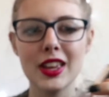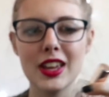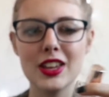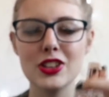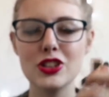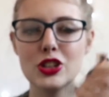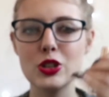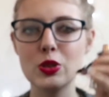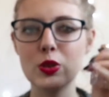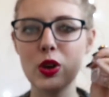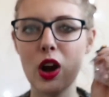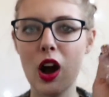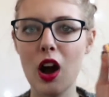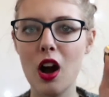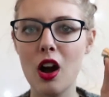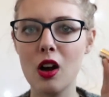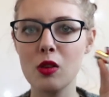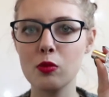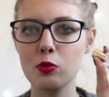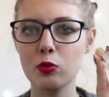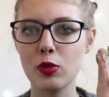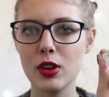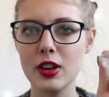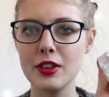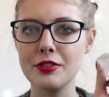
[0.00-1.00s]
thing is you
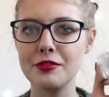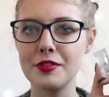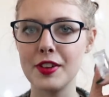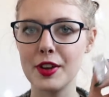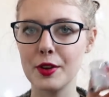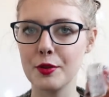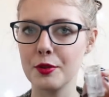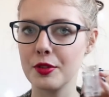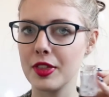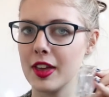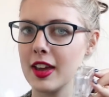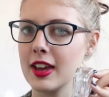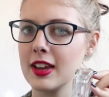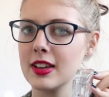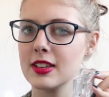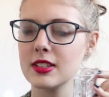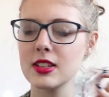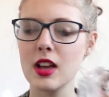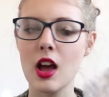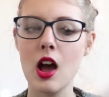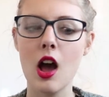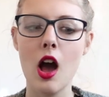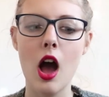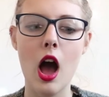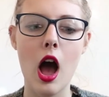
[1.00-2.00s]
can't refill
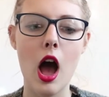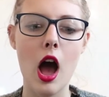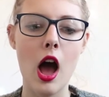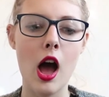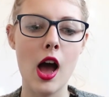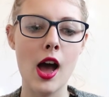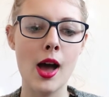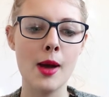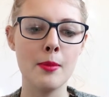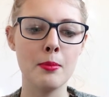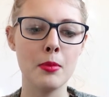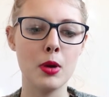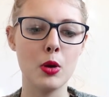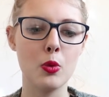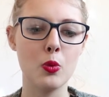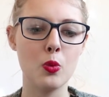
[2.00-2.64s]
these, um,